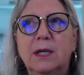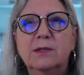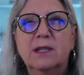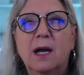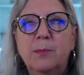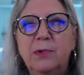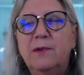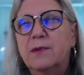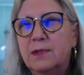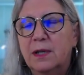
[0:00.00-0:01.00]
here's a
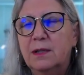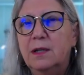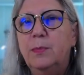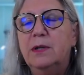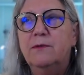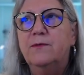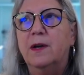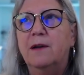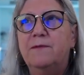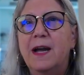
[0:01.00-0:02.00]
little bit
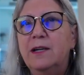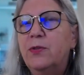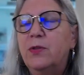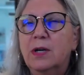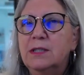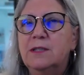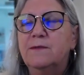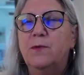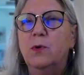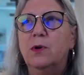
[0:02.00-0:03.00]
of final
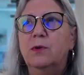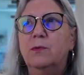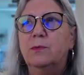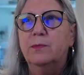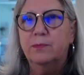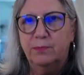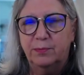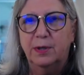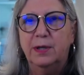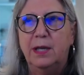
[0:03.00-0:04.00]
thoughts for,
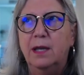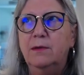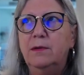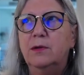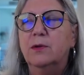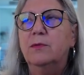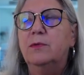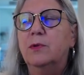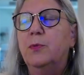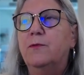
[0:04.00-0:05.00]
again,
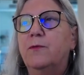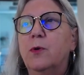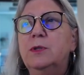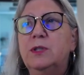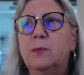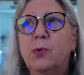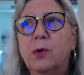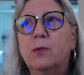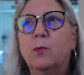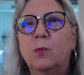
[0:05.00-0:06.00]
your performance
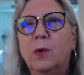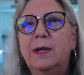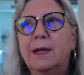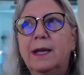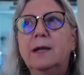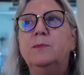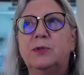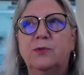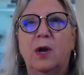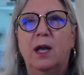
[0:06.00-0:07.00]
support. What
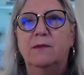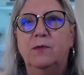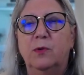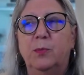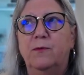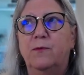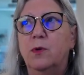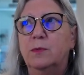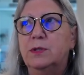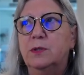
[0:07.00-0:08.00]
helps drive your
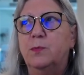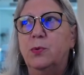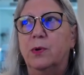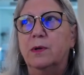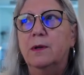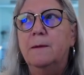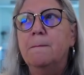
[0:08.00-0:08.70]
performance support?